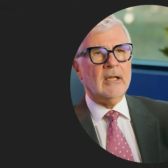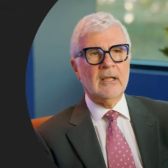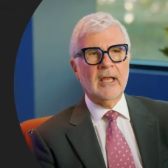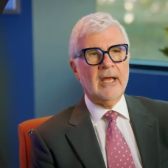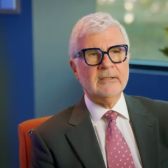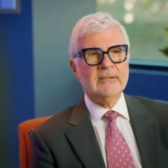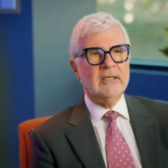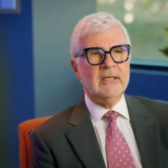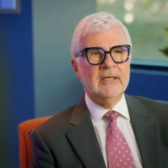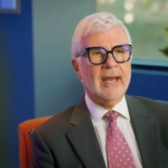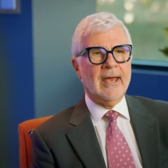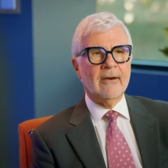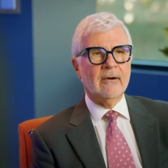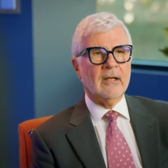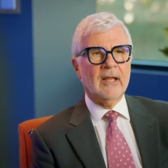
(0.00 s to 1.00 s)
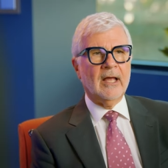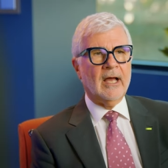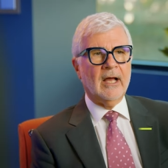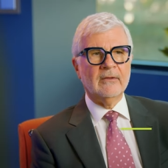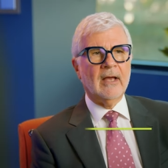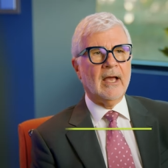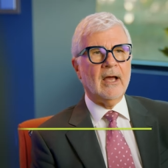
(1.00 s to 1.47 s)
I like to eat out a
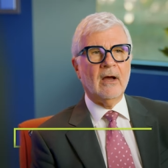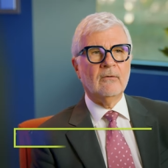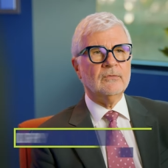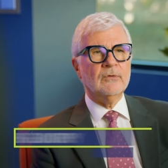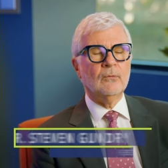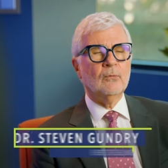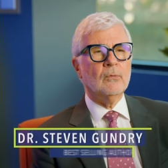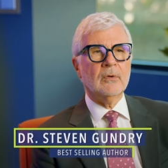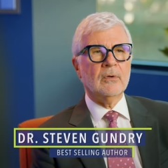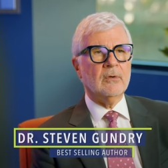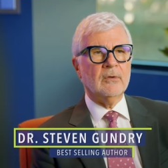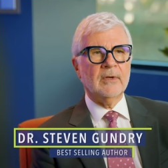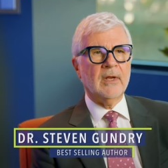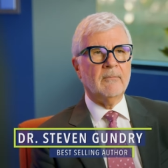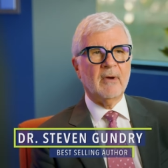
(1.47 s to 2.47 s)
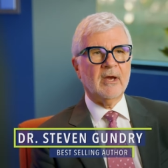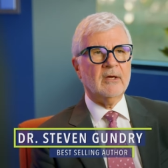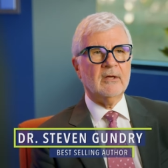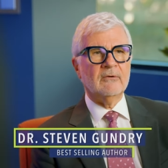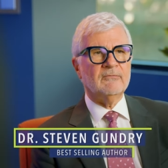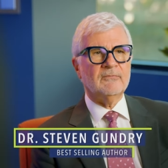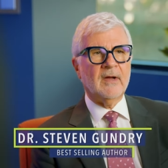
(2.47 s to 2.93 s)
lot. How in the world am I
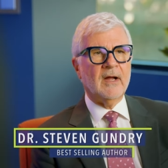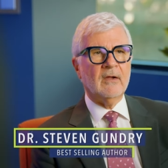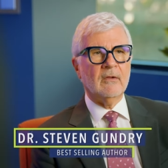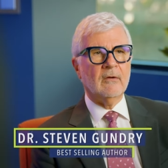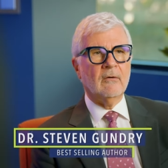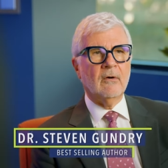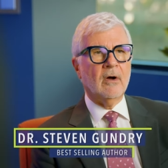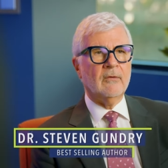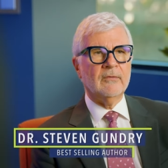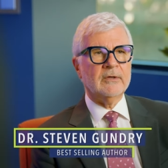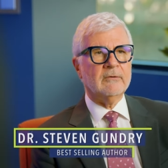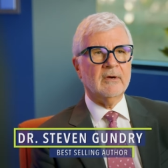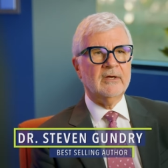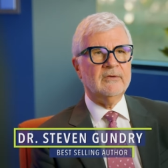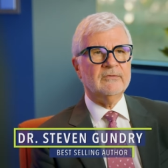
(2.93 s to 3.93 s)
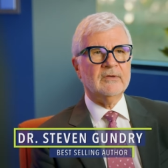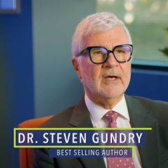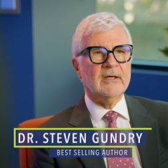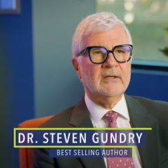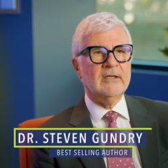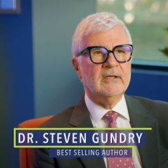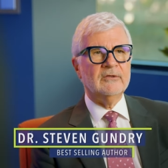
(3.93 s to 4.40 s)
going to follow all the crazy
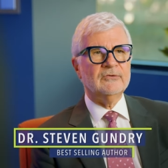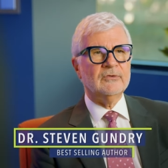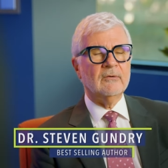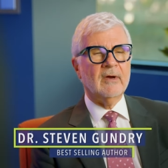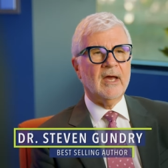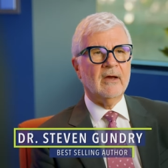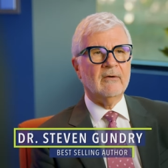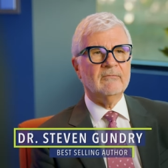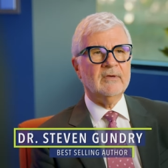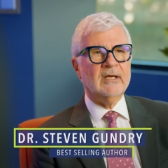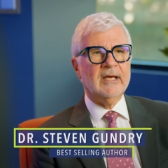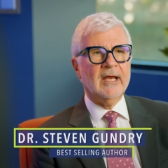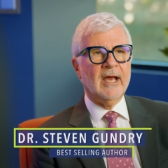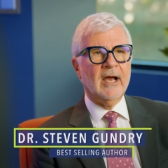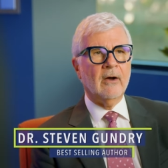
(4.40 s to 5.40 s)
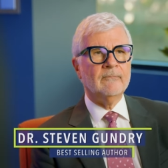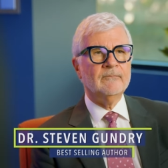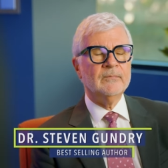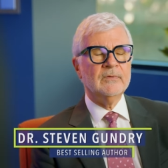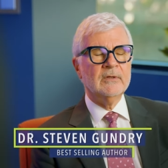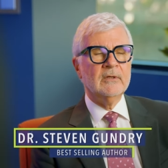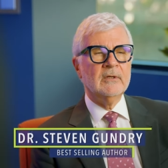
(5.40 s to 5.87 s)
ideas you have eating
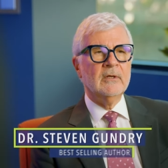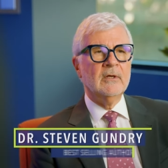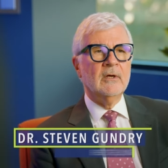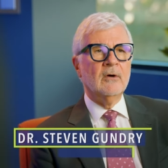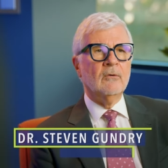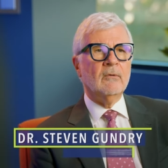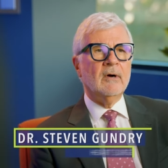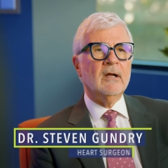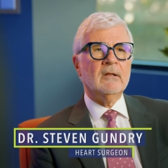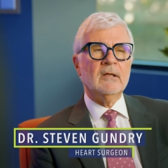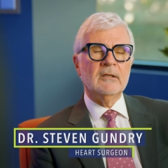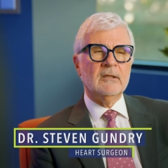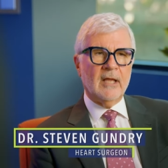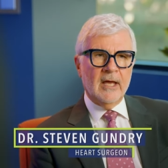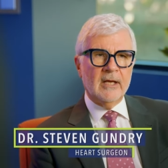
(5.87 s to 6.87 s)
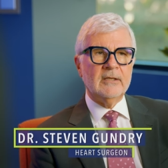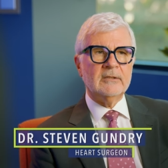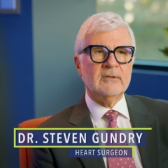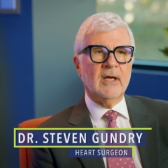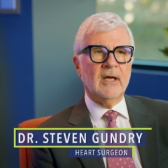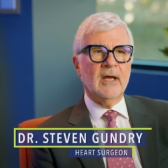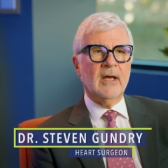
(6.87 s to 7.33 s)
out? Well, a lot
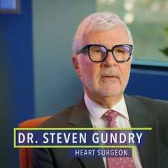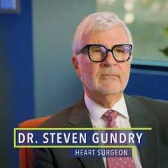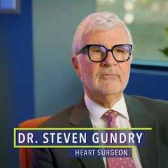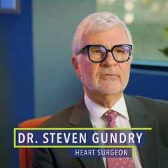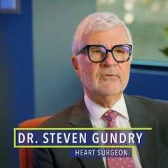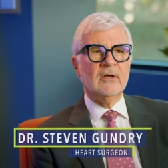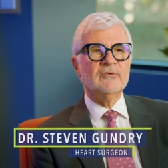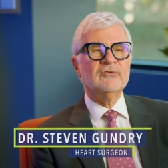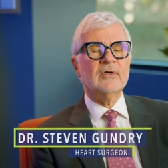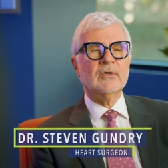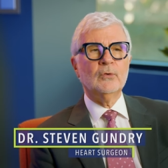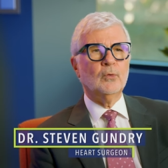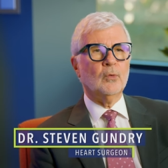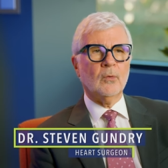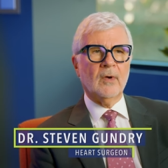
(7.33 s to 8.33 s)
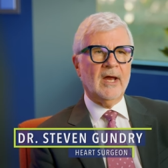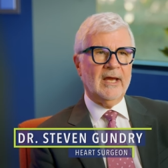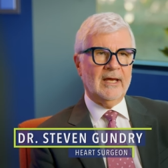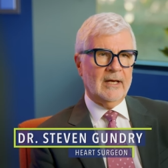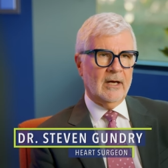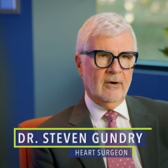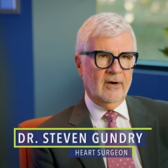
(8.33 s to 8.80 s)
of times there's a
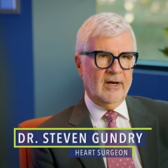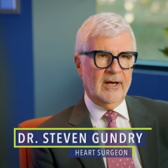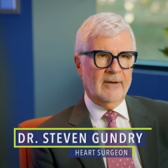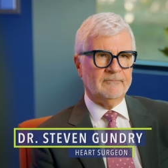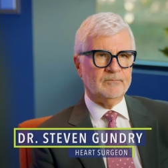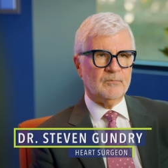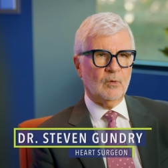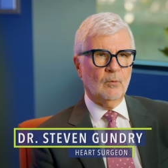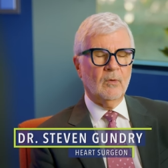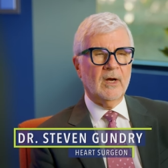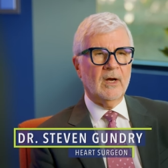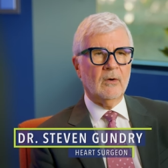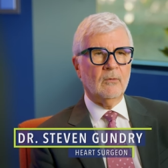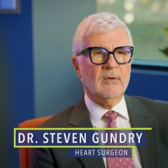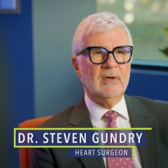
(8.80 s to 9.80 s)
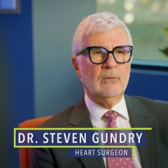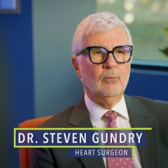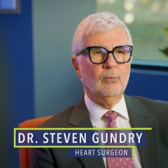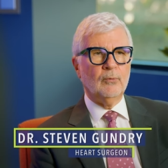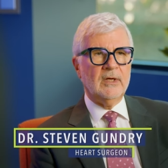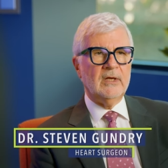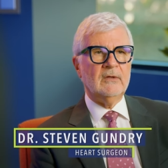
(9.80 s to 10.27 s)
gray area where we
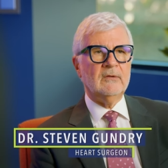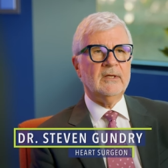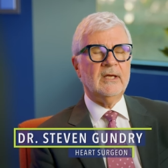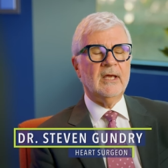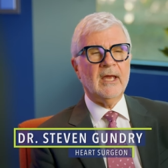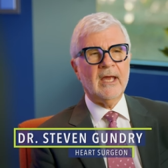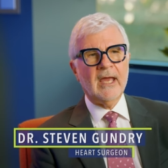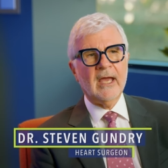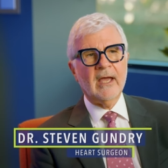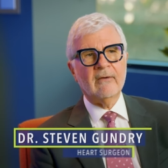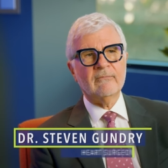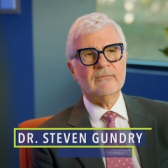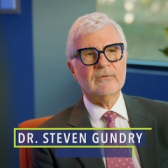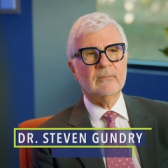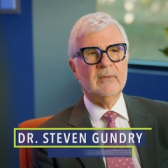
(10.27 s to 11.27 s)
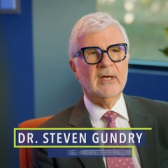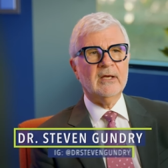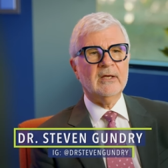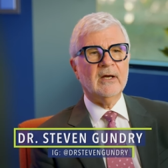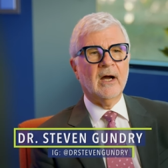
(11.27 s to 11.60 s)
really have to make